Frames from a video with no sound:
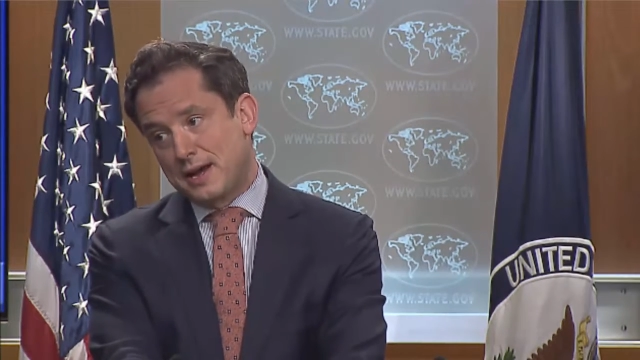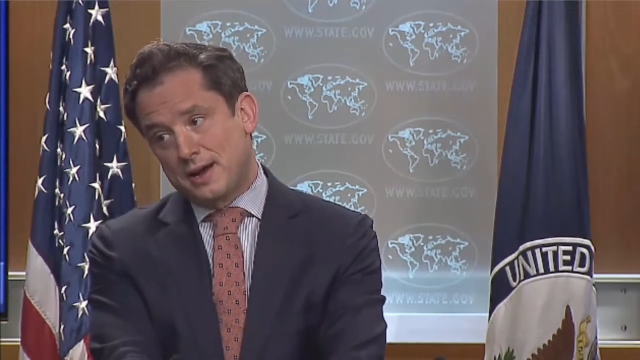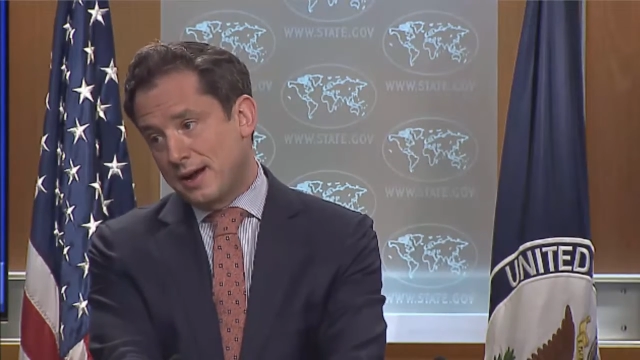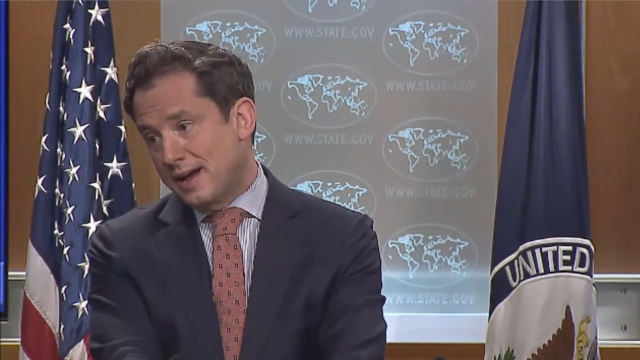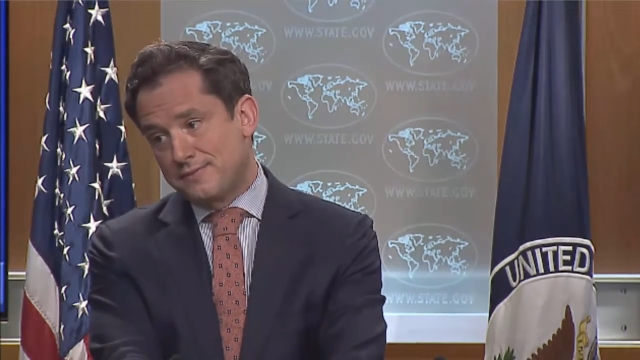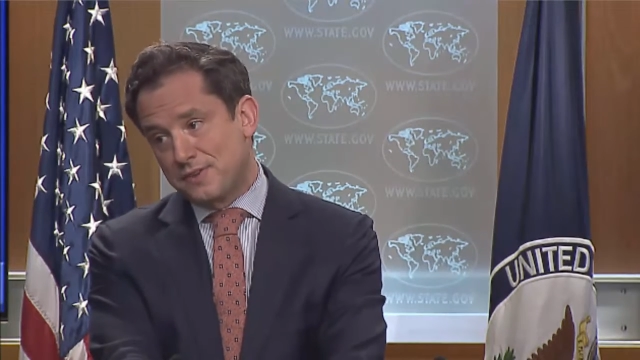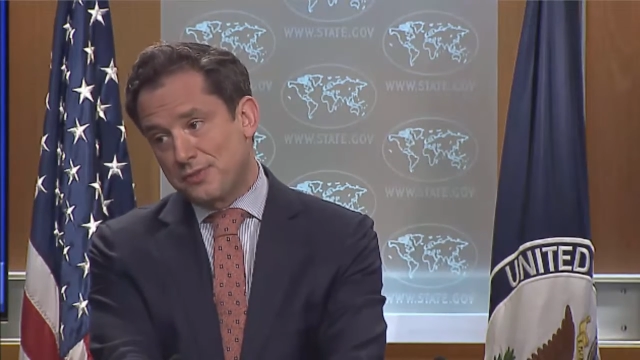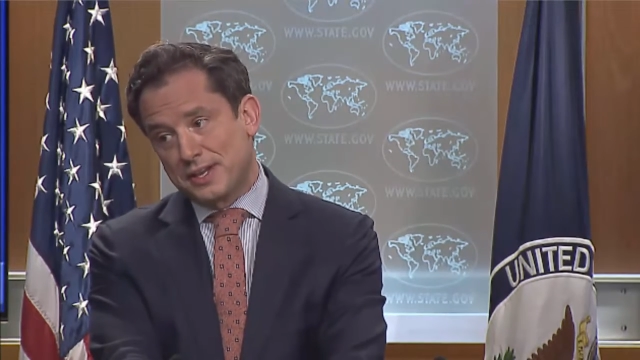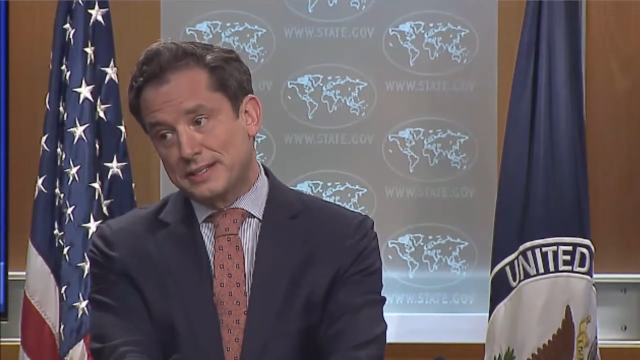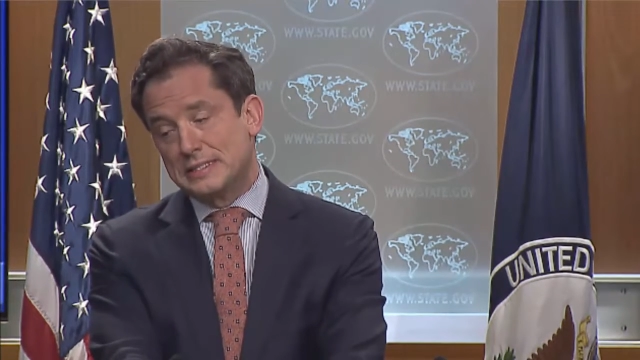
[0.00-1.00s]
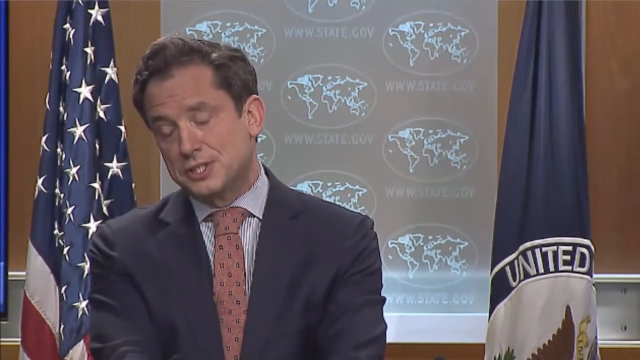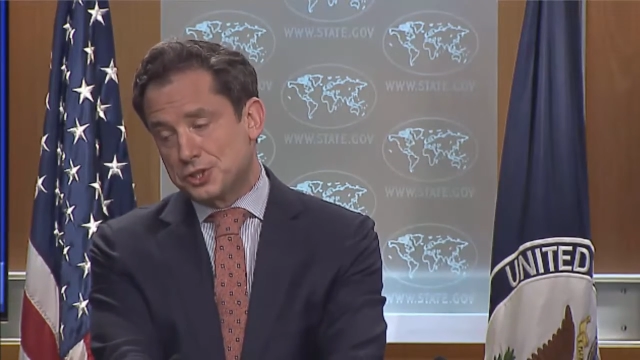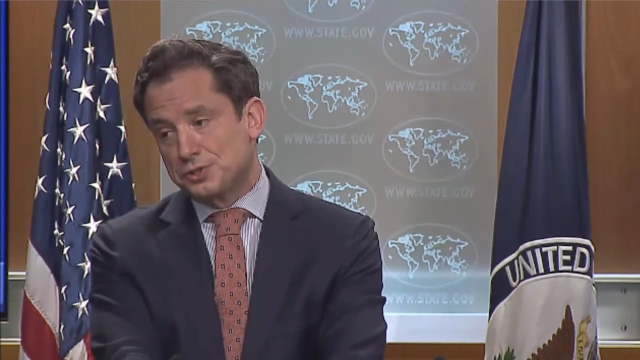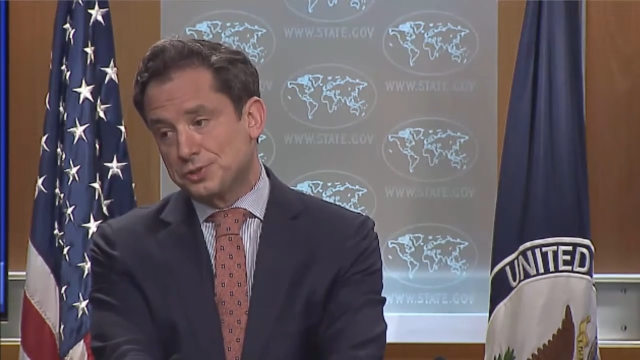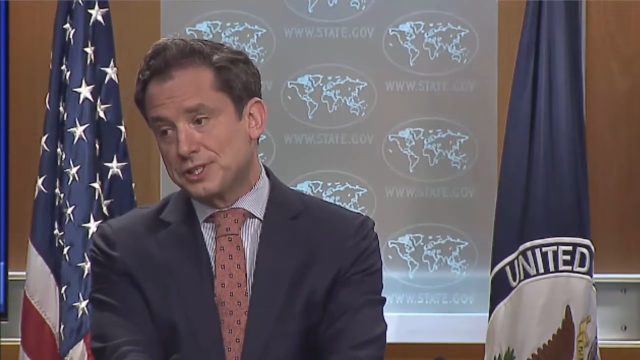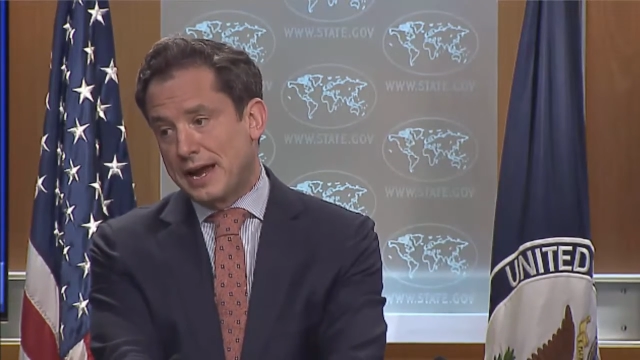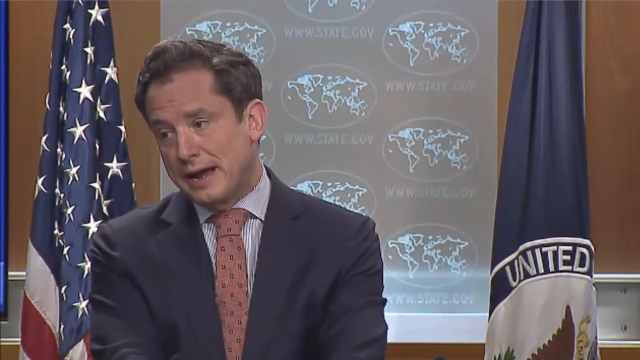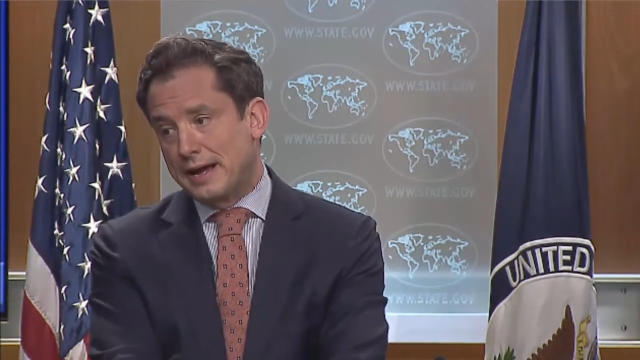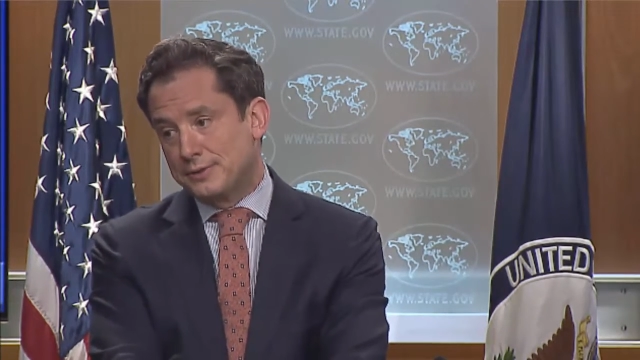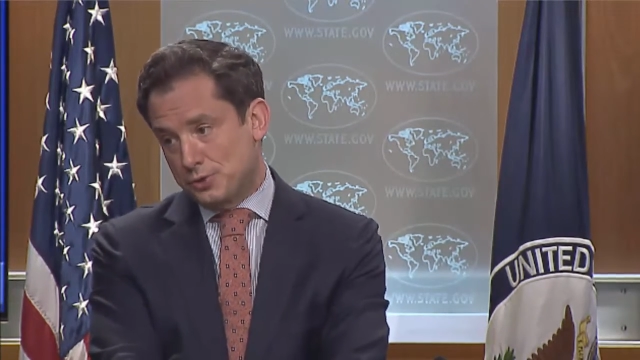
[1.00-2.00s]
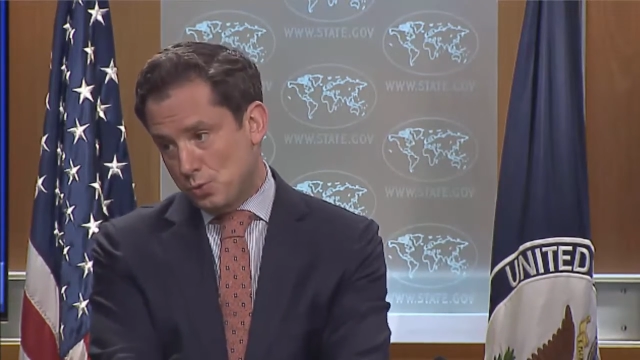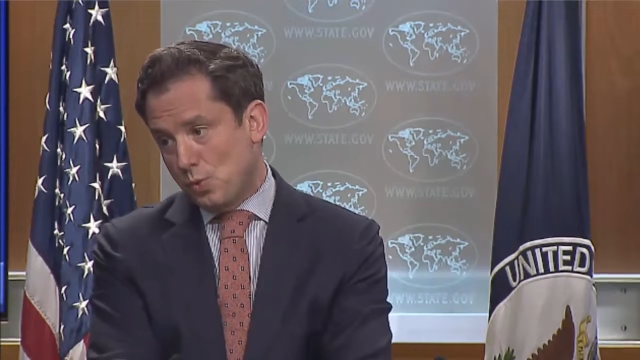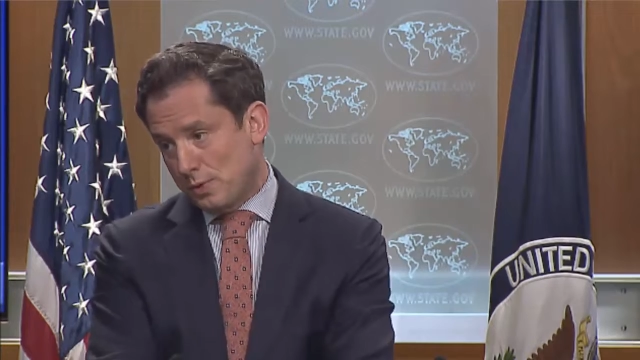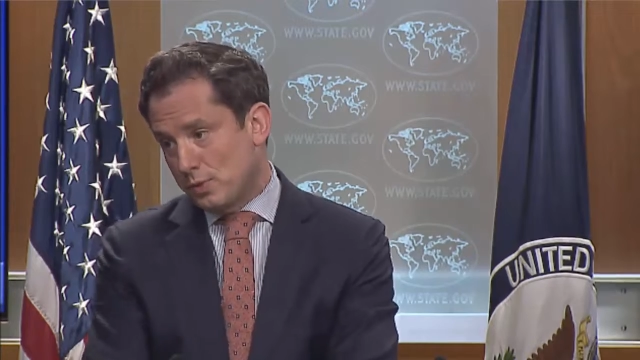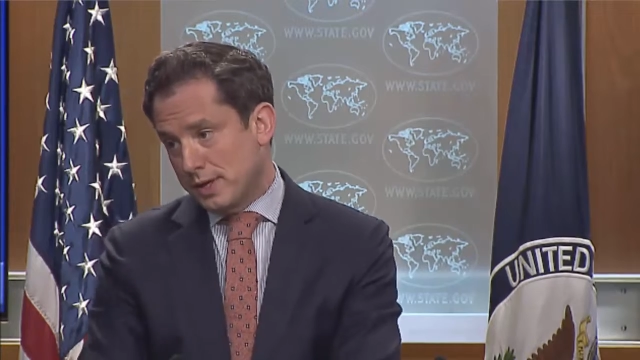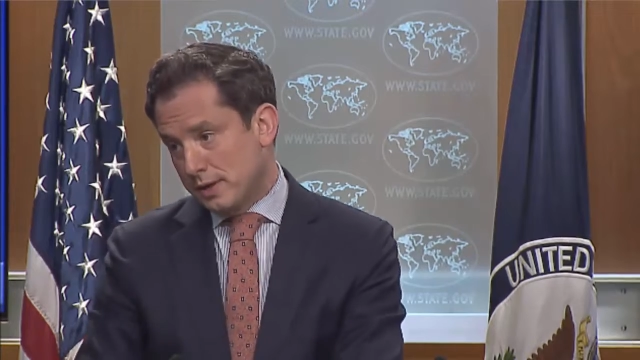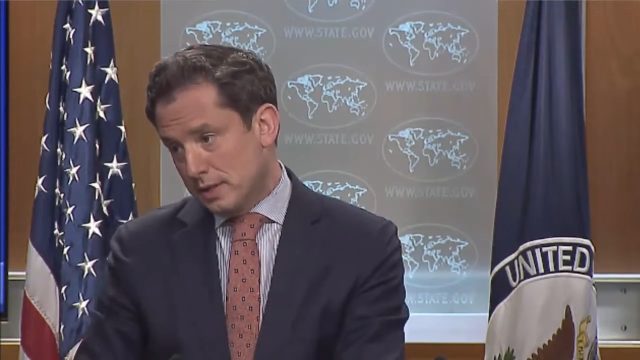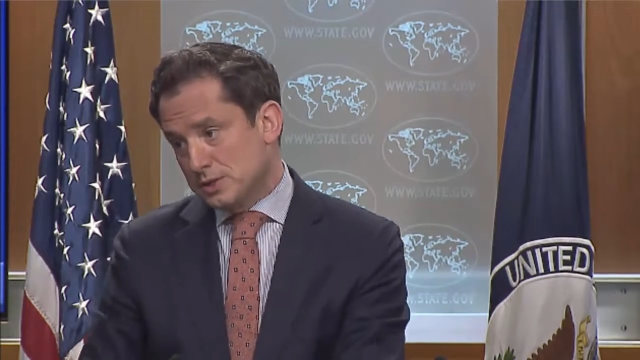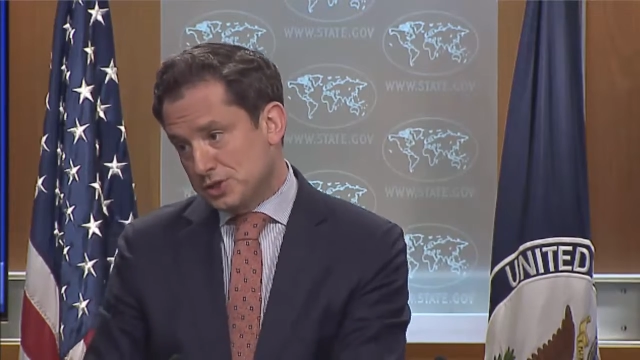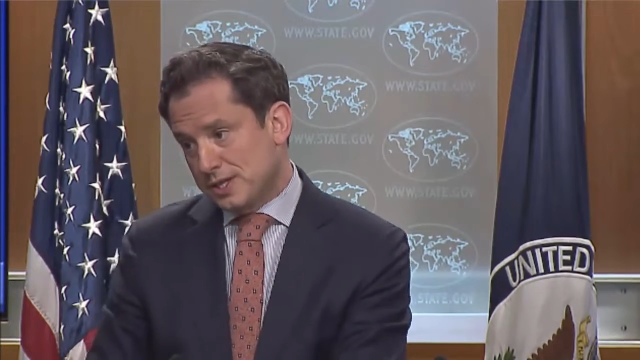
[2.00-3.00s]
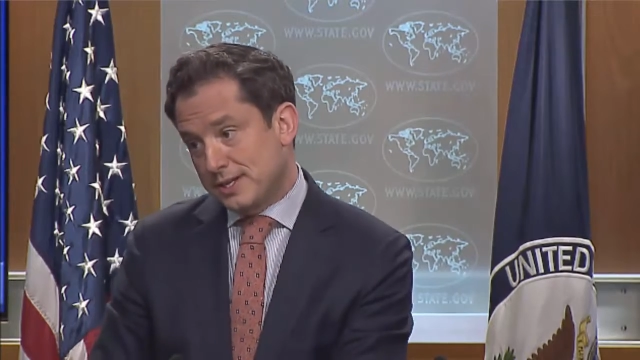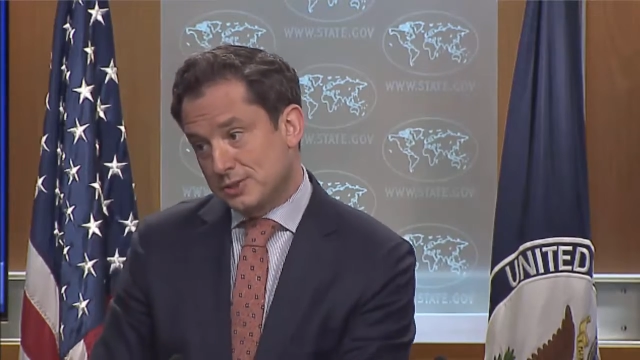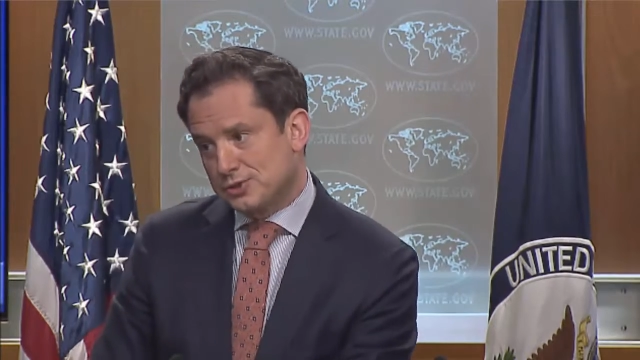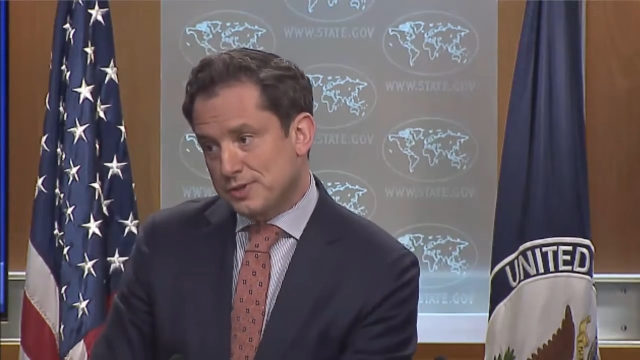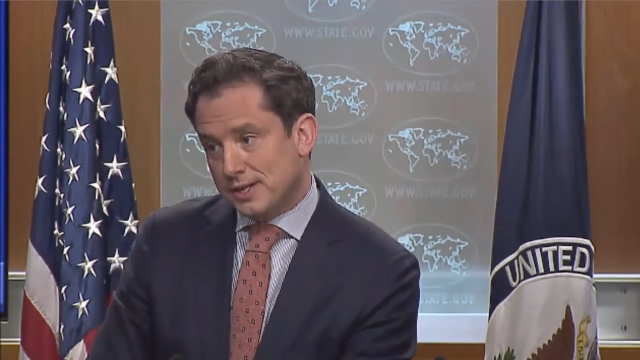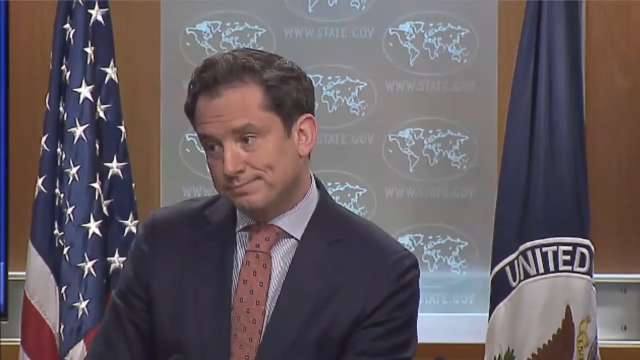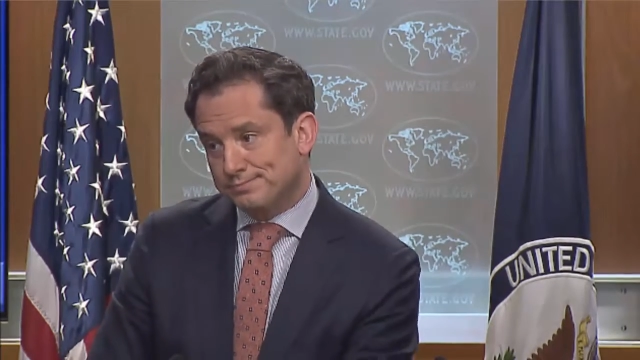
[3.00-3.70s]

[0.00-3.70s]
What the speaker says: I have nothing additional to add to what we said yesterday.